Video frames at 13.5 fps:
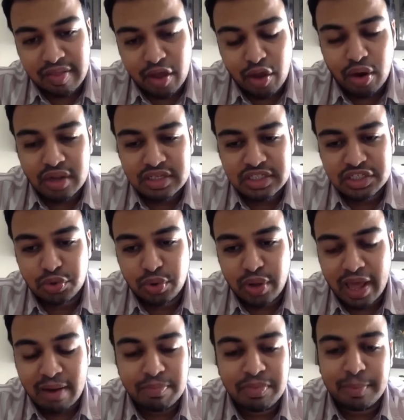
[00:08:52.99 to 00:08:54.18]
psychologists to
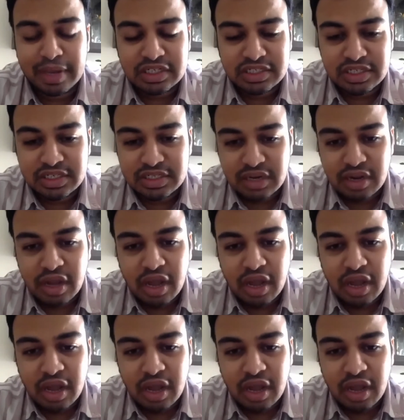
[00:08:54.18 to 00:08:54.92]
help the patient